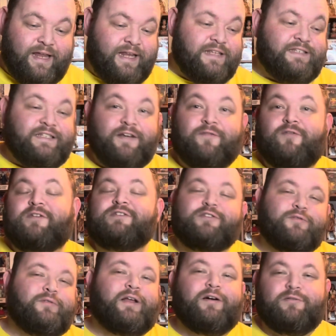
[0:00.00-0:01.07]
is different,
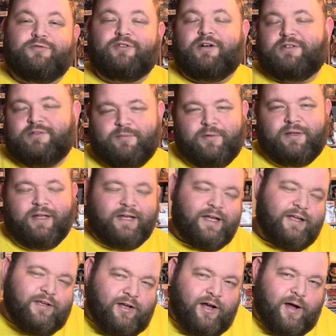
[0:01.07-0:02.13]
so now Josh can be like,
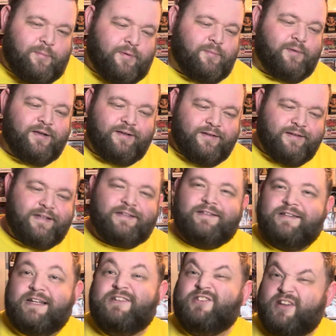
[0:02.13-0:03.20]
you copied me.
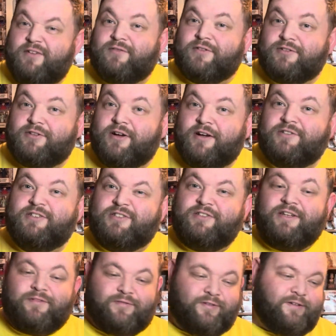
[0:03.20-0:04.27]
It's different, Josh. It's
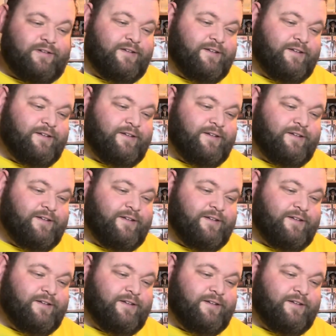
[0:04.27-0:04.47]
different.